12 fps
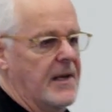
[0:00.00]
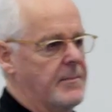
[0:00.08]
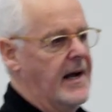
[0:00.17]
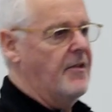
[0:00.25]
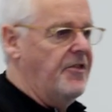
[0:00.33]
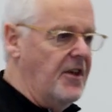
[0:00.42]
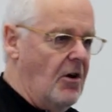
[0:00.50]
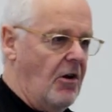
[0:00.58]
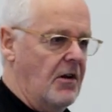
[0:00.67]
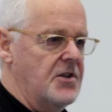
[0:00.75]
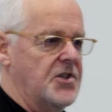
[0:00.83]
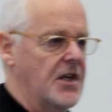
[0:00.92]
about
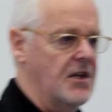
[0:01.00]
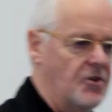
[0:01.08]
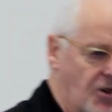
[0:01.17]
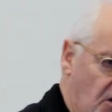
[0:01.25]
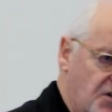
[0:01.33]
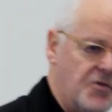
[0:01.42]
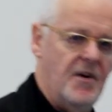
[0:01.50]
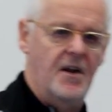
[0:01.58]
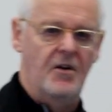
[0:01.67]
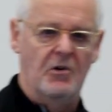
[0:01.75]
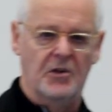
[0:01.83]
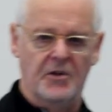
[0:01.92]
theology and doctrine
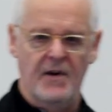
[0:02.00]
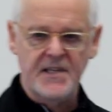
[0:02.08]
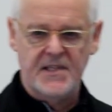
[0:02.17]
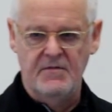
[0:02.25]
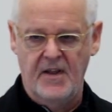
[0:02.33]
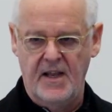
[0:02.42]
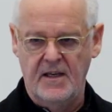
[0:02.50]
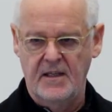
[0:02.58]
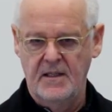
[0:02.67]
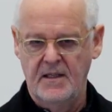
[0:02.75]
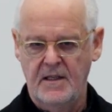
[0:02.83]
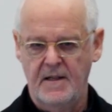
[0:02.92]
and all the rest of it.
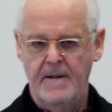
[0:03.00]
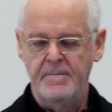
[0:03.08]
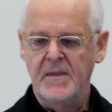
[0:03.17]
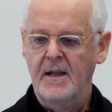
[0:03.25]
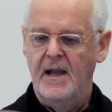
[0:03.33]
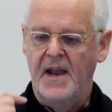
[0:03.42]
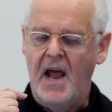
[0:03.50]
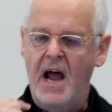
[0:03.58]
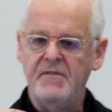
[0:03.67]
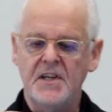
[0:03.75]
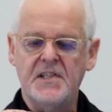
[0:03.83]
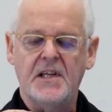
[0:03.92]
And
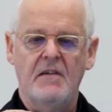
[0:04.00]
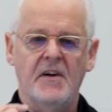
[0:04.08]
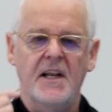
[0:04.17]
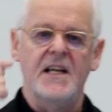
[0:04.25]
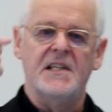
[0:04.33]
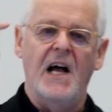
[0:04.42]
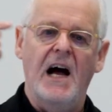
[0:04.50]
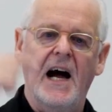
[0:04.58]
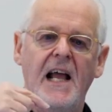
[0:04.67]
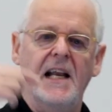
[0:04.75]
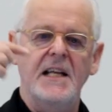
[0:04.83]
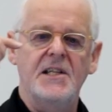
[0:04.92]
I've discovered it is
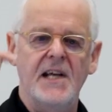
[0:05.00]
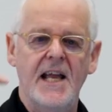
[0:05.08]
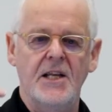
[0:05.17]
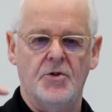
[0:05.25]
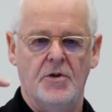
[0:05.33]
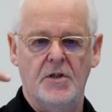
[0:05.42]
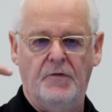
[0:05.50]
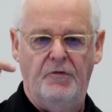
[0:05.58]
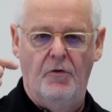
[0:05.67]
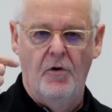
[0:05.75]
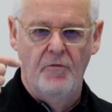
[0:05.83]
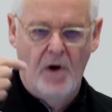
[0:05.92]
highly dangerous
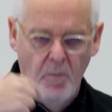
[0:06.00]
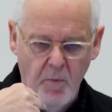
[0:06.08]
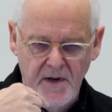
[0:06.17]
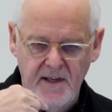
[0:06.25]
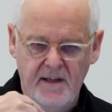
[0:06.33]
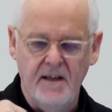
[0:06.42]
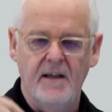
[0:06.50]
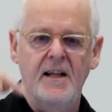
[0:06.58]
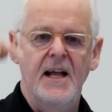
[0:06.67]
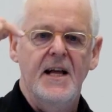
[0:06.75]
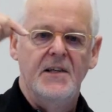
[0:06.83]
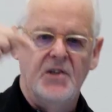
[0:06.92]
for Rob Whittaker
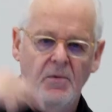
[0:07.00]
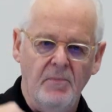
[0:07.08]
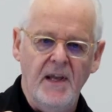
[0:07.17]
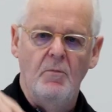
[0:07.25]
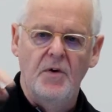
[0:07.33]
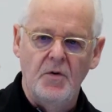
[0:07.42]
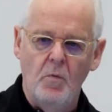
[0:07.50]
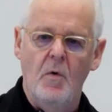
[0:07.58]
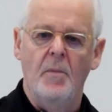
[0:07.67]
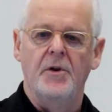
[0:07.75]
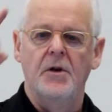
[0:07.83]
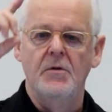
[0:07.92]
to meet with a
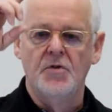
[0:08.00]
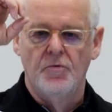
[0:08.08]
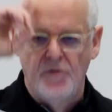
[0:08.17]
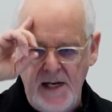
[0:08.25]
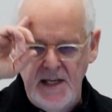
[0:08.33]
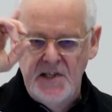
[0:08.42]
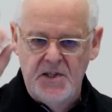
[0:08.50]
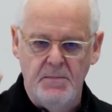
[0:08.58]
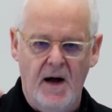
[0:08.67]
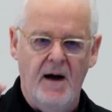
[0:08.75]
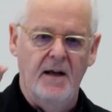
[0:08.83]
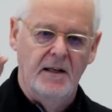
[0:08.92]
woman who's really
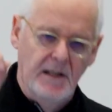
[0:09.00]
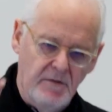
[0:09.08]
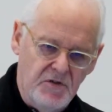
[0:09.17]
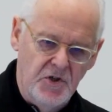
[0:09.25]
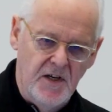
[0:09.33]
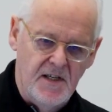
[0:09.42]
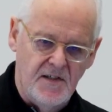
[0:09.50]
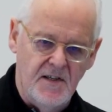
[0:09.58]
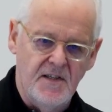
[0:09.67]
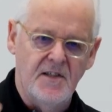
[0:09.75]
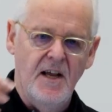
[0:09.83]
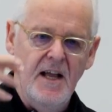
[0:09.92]
smart, loves
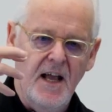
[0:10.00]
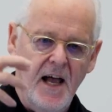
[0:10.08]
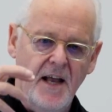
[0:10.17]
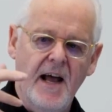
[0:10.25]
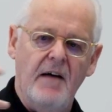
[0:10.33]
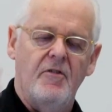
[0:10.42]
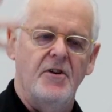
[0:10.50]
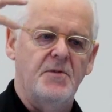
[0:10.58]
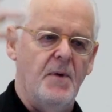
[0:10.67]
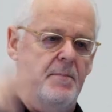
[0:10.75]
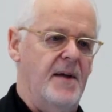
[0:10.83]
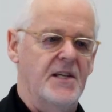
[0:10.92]
Jesus, and have her as
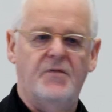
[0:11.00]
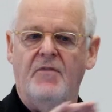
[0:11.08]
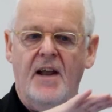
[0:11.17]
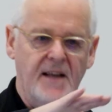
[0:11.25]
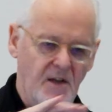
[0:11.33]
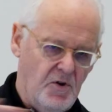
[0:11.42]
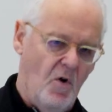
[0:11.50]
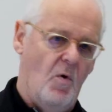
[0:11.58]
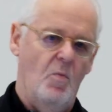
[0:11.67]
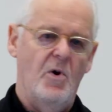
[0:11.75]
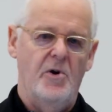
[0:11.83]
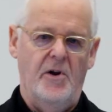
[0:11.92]
my best friend. It
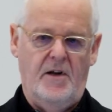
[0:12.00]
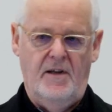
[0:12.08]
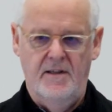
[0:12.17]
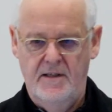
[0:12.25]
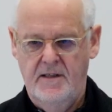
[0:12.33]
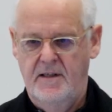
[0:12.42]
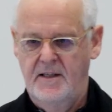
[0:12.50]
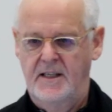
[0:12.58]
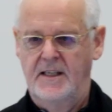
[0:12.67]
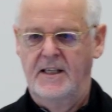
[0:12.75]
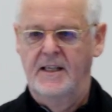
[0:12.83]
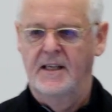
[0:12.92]
don't work.
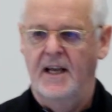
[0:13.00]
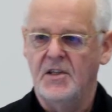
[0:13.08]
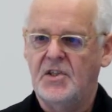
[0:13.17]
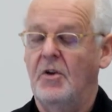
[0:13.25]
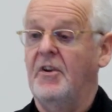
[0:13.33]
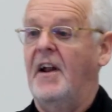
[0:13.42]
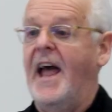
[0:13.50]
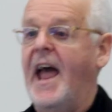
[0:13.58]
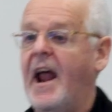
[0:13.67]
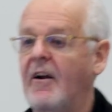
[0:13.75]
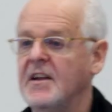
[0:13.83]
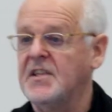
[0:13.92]
And so there are
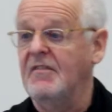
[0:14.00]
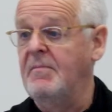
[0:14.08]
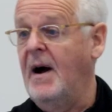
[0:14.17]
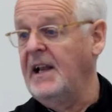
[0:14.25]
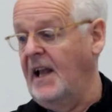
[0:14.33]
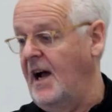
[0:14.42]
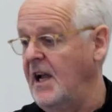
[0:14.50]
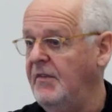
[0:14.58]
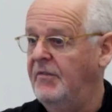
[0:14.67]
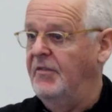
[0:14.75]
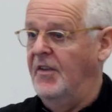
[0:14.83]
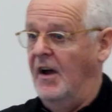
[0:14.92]
areas of my life
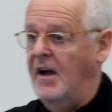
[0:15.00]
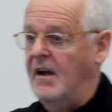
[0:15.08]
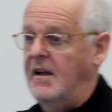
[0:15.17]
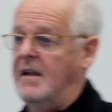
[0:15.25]
that are